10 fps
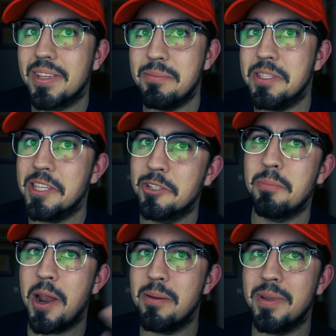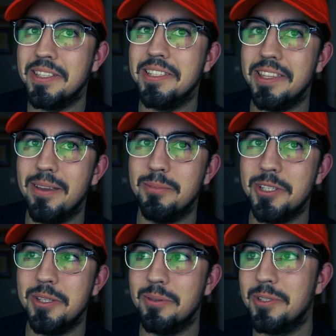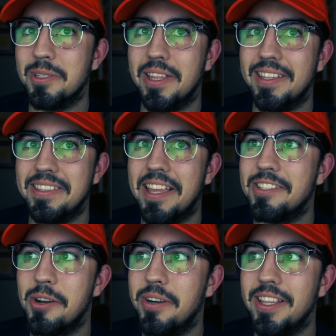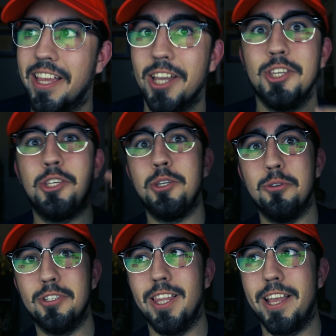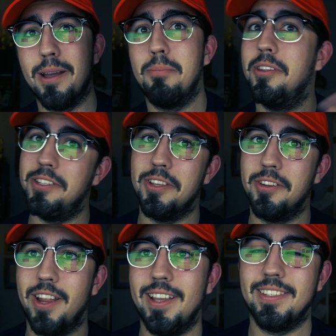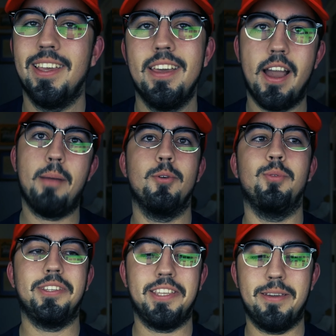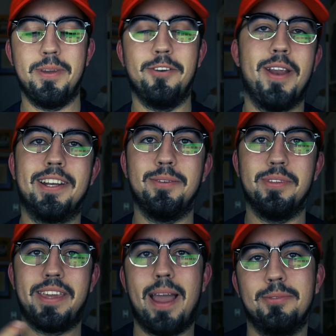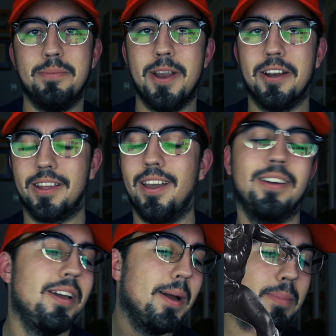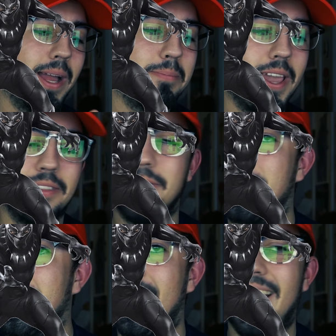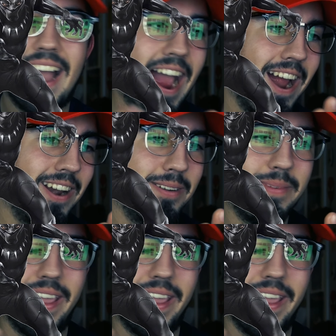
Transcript: I mean, this Spider-Man's in the MCU, so that's already like a huge leg up on these other guys. I mean, we see him interacting with Captain America, Black Panther, Iron